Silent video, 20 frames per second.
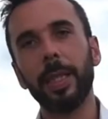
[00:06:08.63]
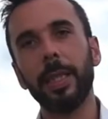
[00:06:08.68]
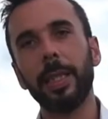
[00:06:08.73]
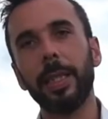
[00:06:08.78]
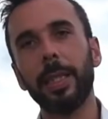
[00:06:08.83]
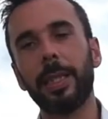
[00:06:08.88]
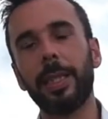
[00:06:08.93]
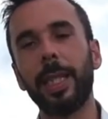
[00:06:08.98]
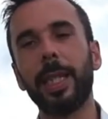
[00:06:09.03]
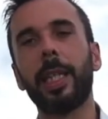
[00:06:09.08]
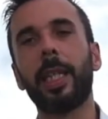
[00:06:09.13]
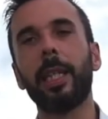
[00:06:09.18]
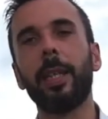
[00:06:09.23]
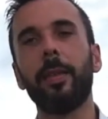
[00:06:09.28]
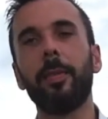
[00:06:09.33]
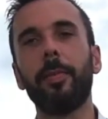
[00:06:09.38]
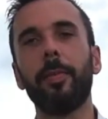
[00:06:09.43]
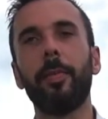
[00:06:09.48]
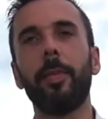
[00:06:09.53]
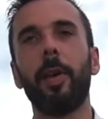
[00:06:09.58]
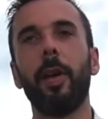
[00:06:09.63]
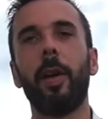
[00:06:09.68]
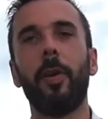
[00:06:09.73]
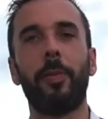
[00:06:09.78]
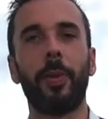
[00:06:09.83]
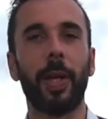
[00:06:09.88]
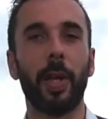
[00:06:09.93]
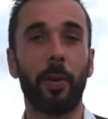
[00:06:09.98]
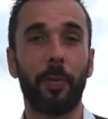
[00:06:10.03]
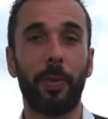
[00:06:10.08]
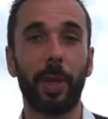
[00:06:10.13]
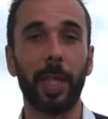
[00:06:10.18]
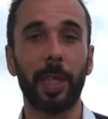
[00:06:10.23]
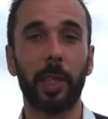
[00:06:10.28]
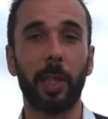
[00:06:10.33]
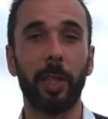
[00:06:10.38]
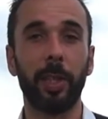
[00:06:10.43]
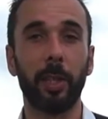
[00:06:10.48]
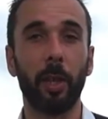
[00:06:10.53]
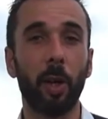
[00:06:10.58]
Think of an
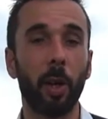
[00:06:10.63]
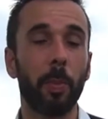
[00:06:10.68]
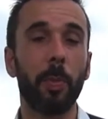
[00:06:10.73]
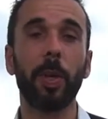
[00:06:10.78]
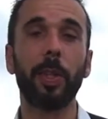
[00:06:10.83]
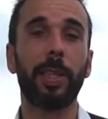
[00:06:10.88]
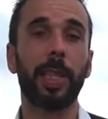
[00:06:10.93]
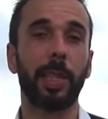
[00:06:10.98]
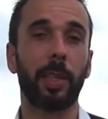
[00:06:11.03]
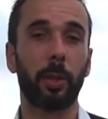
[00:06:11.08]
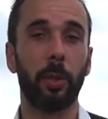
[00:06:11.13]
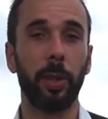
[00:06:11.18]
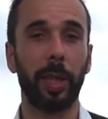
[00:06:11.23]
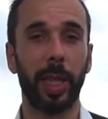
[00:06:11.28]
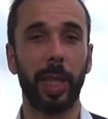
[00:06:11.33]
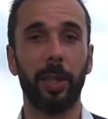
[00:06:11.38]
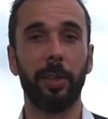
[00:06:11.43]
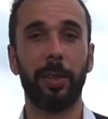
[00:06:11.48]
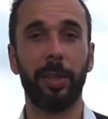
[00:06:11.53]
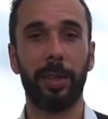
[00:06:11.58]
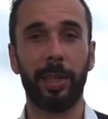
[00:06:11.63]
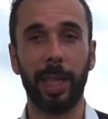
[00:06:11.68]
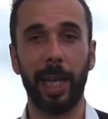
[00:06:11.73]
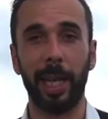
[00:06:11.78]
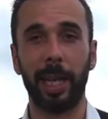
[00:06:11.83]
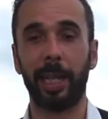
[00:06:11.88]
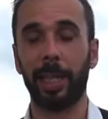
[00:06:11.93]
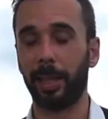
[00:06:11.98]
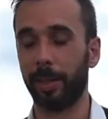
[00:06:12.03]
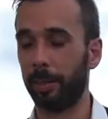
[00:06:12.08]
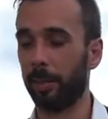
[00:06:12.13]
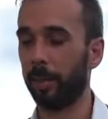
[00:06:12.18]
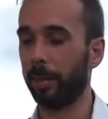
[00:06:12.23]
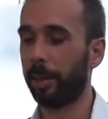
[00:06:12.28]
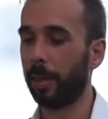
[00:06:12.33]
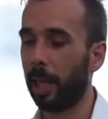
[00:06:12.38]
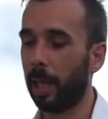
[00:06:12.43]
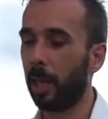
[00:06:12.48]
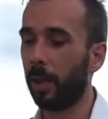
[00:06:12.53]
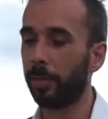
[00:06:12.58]
old-fashioned almost as cooking a steak. The
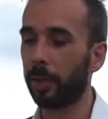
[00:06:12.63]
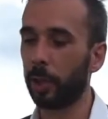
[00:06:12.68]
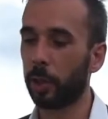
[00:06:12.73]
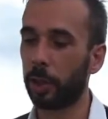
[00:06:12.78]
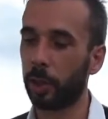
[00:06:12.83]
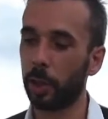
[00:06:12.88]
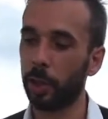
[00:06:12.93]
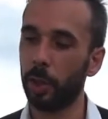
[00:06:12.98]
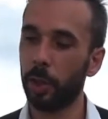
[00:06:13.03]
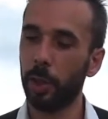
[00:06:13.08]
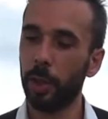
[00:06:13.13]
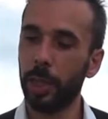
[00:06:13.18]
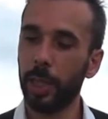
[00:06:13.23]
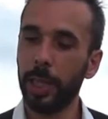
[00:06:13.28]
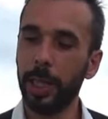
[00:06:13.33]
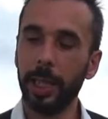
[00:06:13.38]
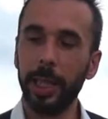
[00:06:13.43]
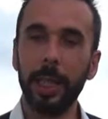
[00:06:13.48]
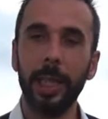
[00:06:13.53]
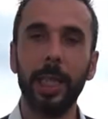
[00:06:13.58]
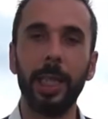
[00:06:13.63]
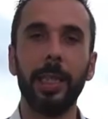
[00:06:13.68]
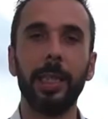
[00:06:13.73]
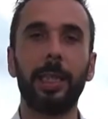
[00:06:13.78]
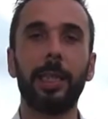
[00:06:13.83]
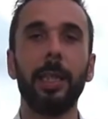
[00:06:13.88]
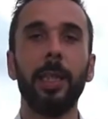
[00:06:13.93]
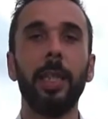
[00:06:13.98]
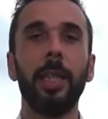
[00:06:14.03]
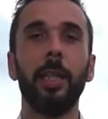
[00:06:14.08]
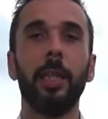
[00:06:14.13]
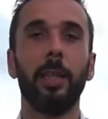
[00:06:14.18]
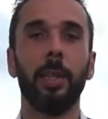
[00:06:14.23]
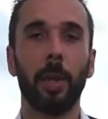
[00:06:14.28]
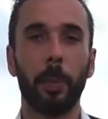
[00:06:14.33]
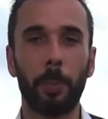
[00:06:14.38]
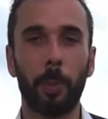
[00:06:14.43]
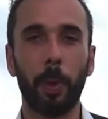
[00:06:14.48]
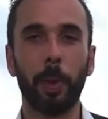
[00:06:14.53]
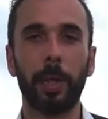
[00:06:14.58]
star of the show is
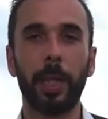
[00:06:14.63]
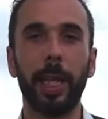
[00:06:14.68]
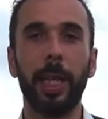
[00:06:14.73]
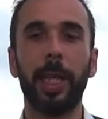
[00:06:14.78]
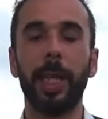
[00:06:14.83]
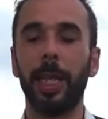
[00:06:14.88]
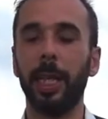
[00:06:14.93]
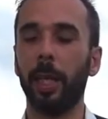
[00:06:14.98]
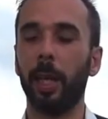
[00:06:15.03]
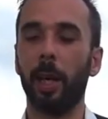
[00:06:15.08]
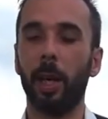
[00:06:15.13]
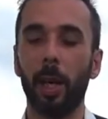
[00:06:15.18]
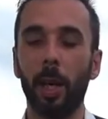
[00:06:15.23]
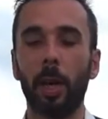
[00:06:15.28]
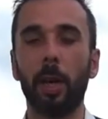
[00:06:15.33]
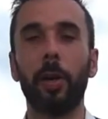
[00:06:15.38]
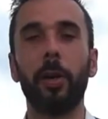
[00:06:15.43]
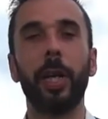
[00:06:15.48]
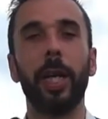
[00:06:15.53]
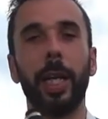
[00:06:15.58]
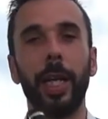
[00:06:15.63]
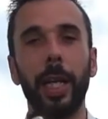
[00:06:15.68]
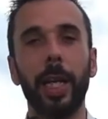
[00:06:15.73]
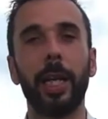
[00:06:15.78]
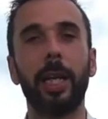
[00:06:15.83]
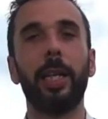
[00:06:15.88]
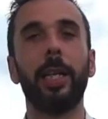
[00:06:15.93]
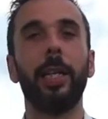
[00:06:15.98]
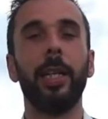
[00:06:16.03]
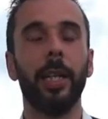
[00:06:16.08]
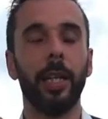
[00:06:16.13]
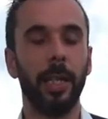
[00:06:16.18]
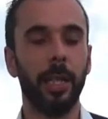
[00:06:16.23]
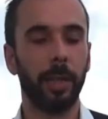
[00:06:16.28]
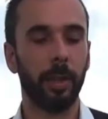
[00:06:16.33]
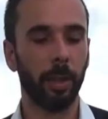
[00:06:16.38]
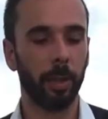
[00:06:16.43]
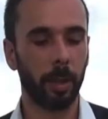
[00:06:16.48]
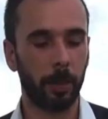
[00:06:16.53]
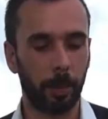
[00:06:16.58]
your protein, or here,
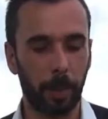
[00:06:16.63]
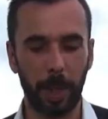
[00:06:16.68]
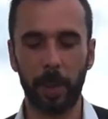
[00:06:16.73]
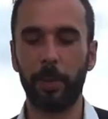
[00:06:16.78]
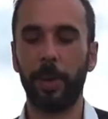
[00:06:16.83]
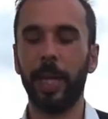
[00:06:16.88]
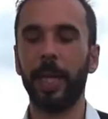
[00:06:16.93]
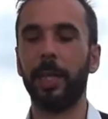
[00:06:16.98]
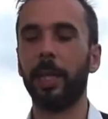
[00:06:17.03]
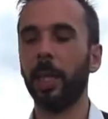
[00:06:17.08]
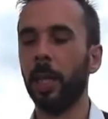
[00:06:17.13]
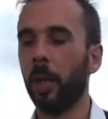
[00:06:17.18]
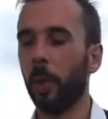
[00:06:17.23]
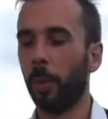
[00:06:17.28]
your spirit.